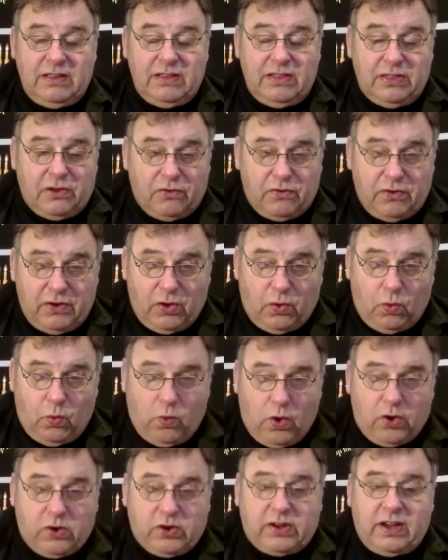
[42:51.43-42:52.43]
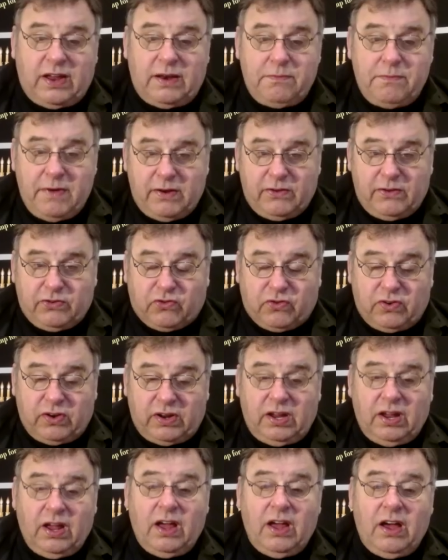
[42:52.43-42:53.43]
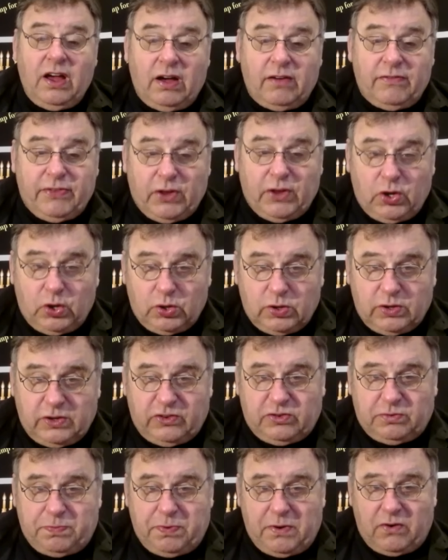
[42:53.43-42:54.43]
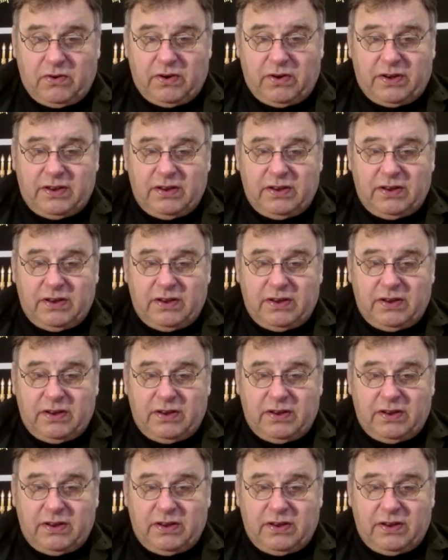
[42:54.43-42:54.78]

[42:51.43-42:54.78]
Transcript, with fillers: the real work and ministry of the Holy Spirit,